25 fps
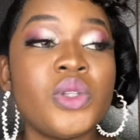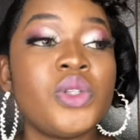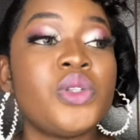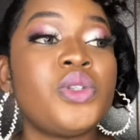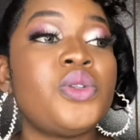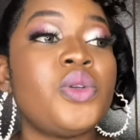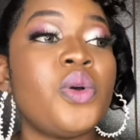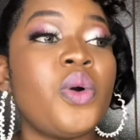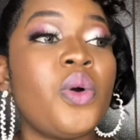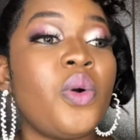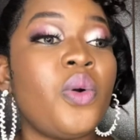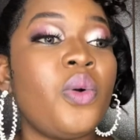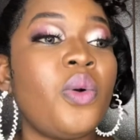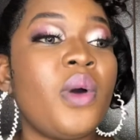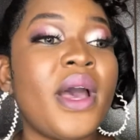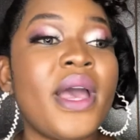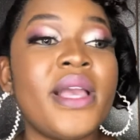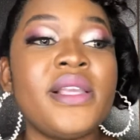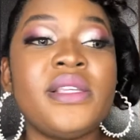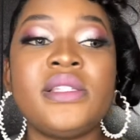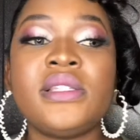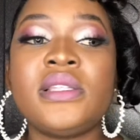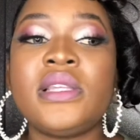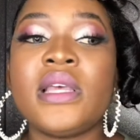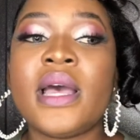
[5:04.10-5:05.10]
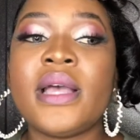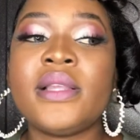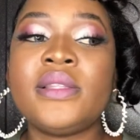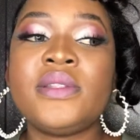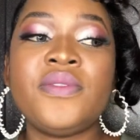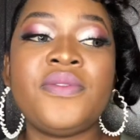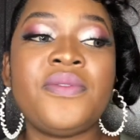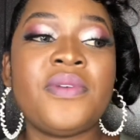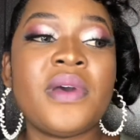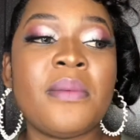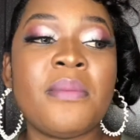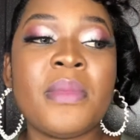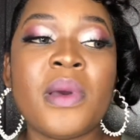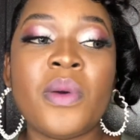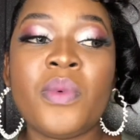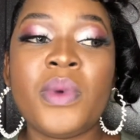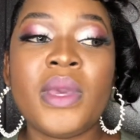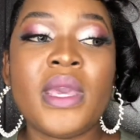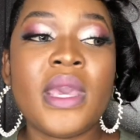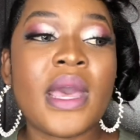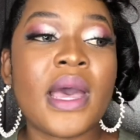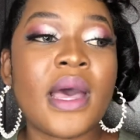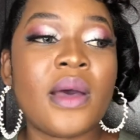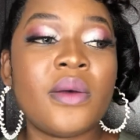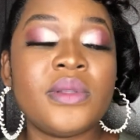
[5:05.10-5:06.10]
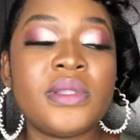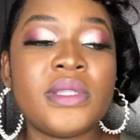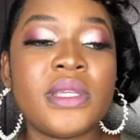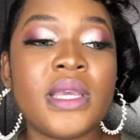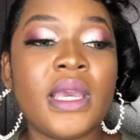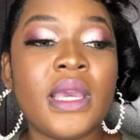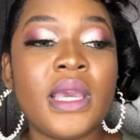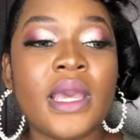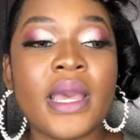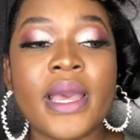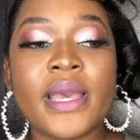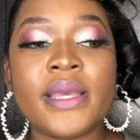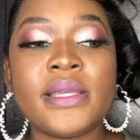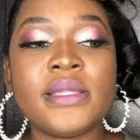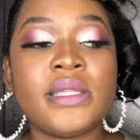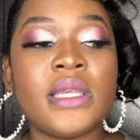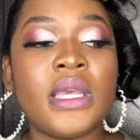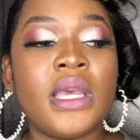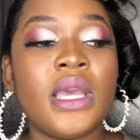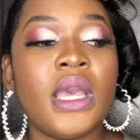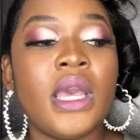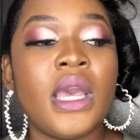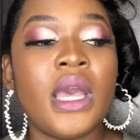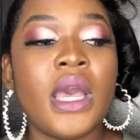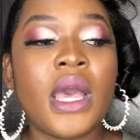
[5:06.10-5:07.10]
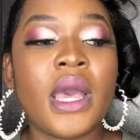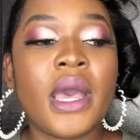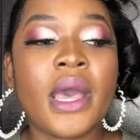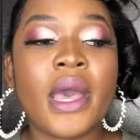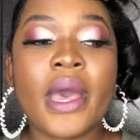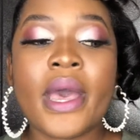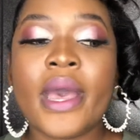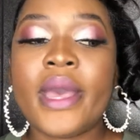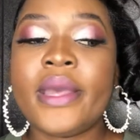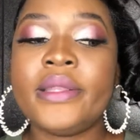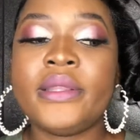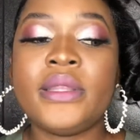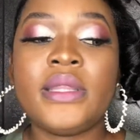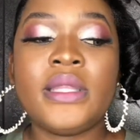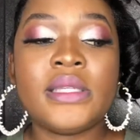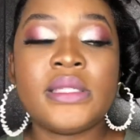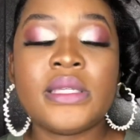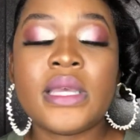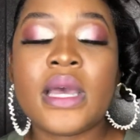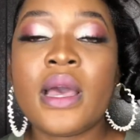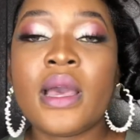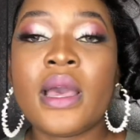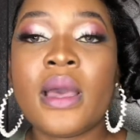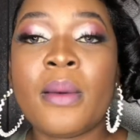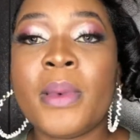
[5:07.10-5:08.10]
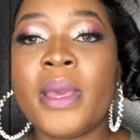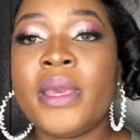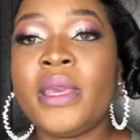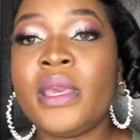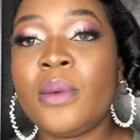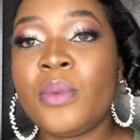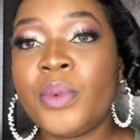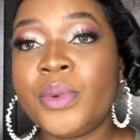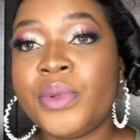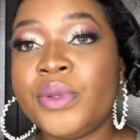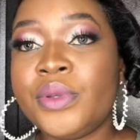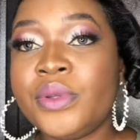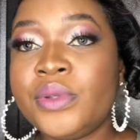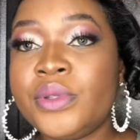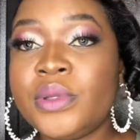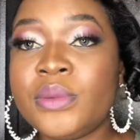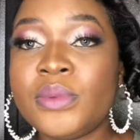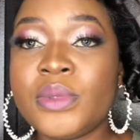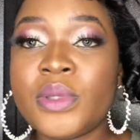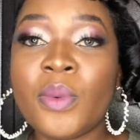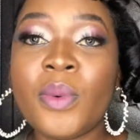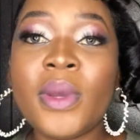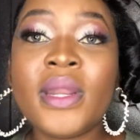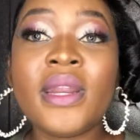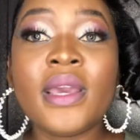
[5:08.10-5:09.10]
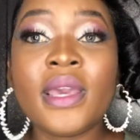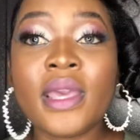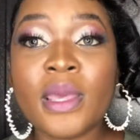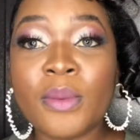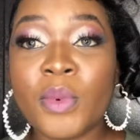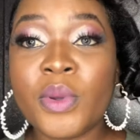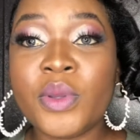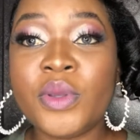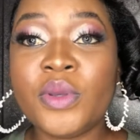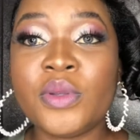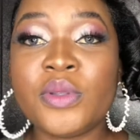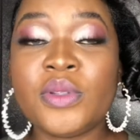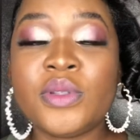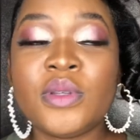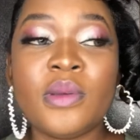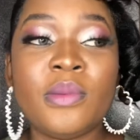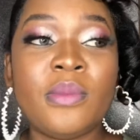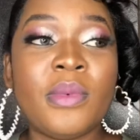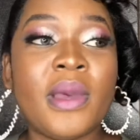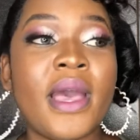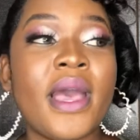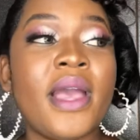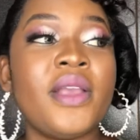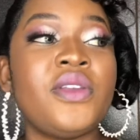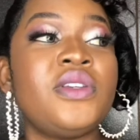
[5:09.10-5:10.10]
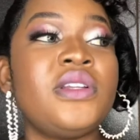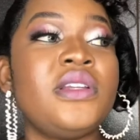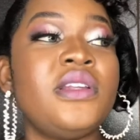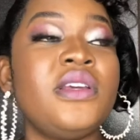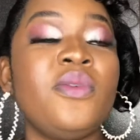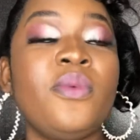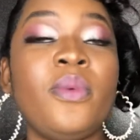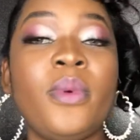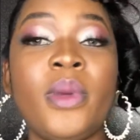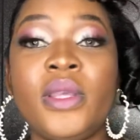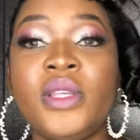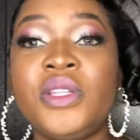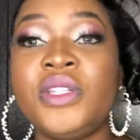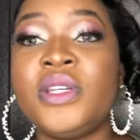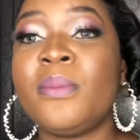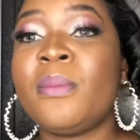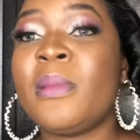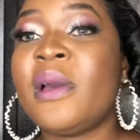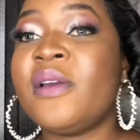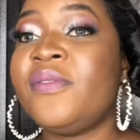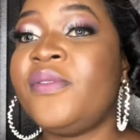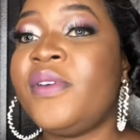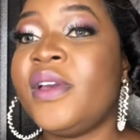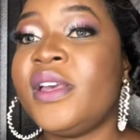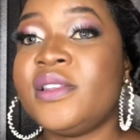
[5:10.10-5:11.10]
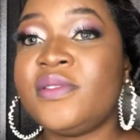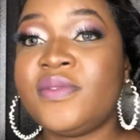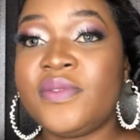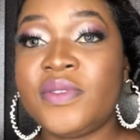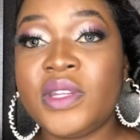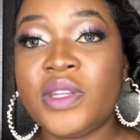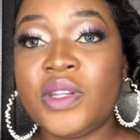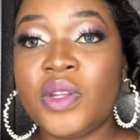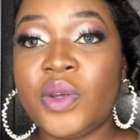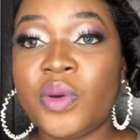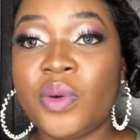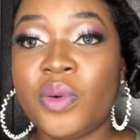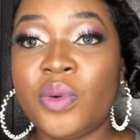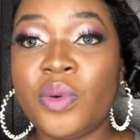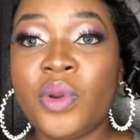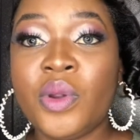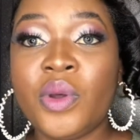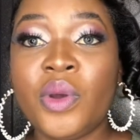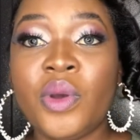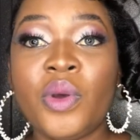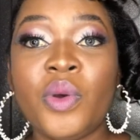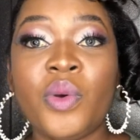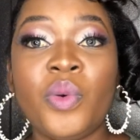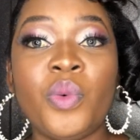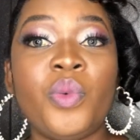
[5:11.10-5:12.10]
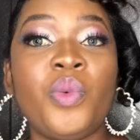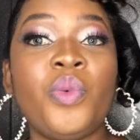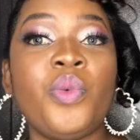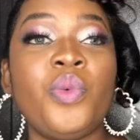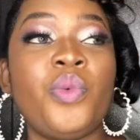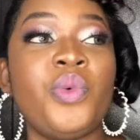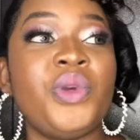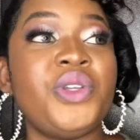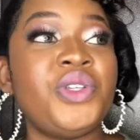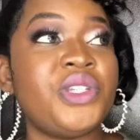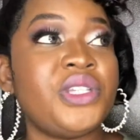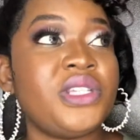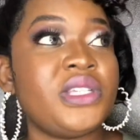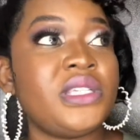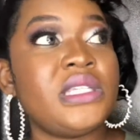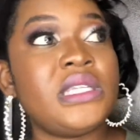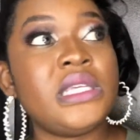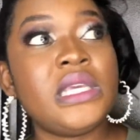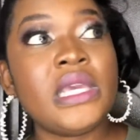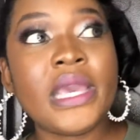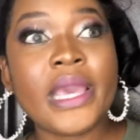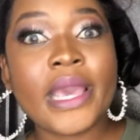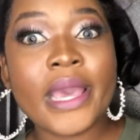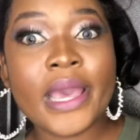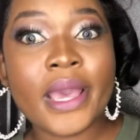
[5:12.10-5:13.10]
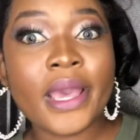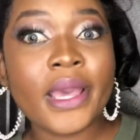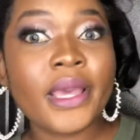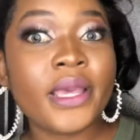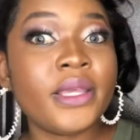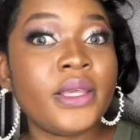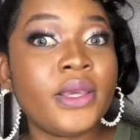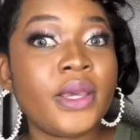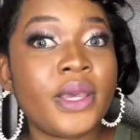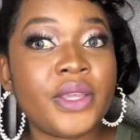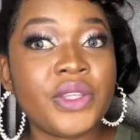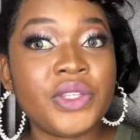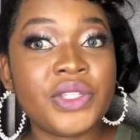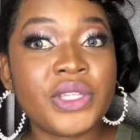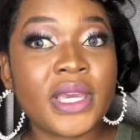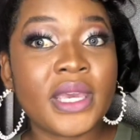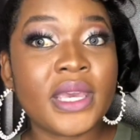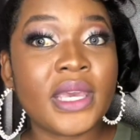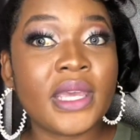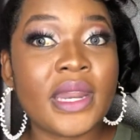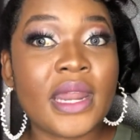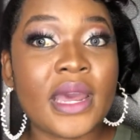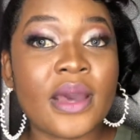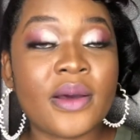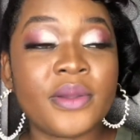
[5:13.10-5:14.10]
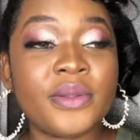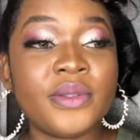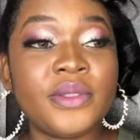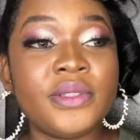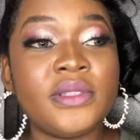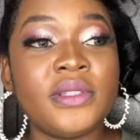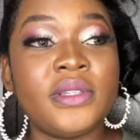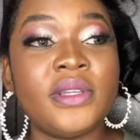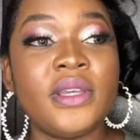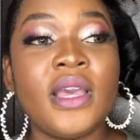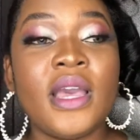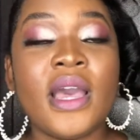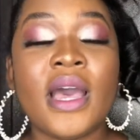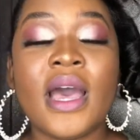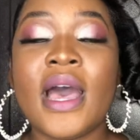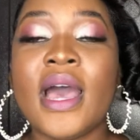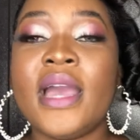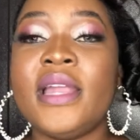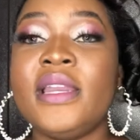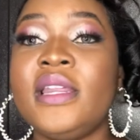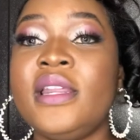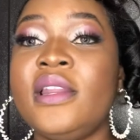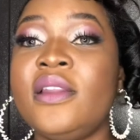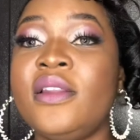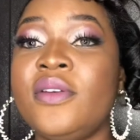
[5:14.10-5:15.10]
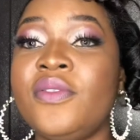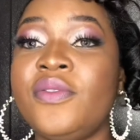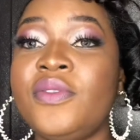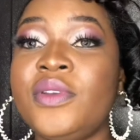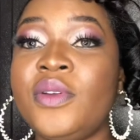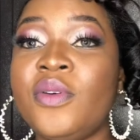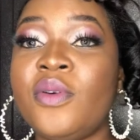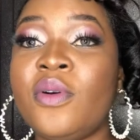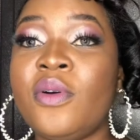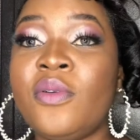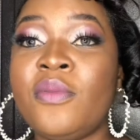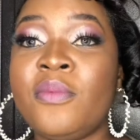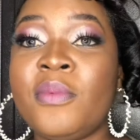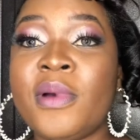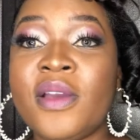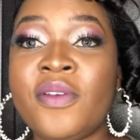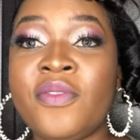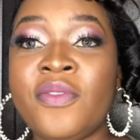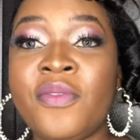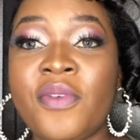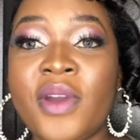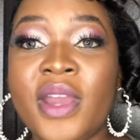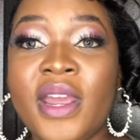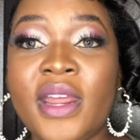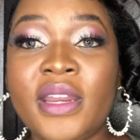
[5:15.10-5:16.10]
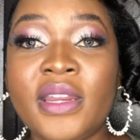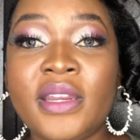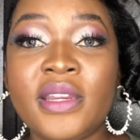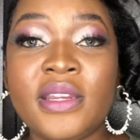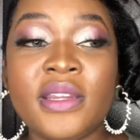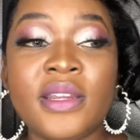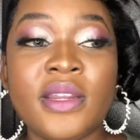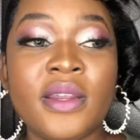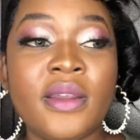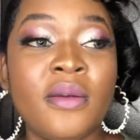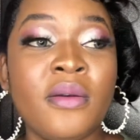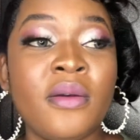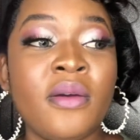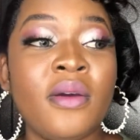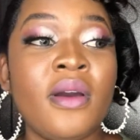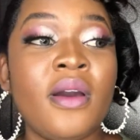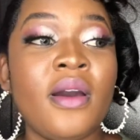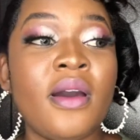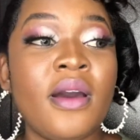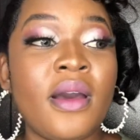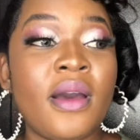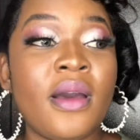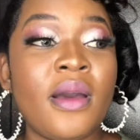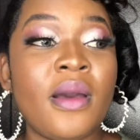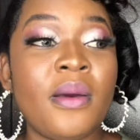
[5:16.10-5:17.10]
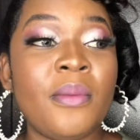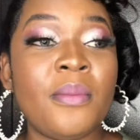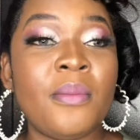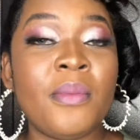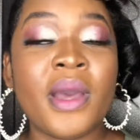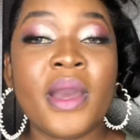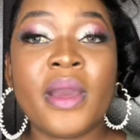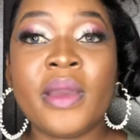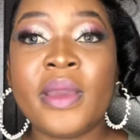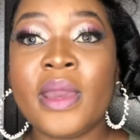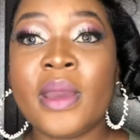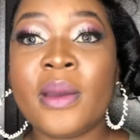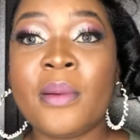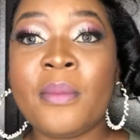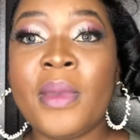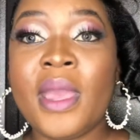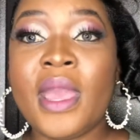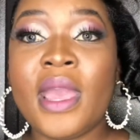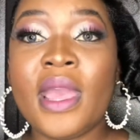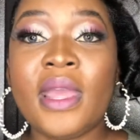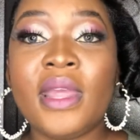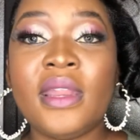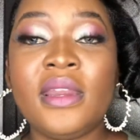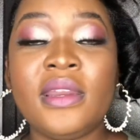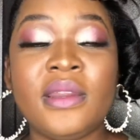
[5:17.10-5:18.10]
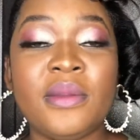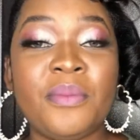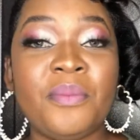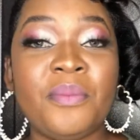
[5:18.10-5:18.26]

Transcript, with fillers: so I just had to find my way out. And guys, I, that's how come I came on YouTube. So when I came on YouTube, actually, when you check my first video, which is here, you can check it out. I did a video of my friend uh, Mariam, and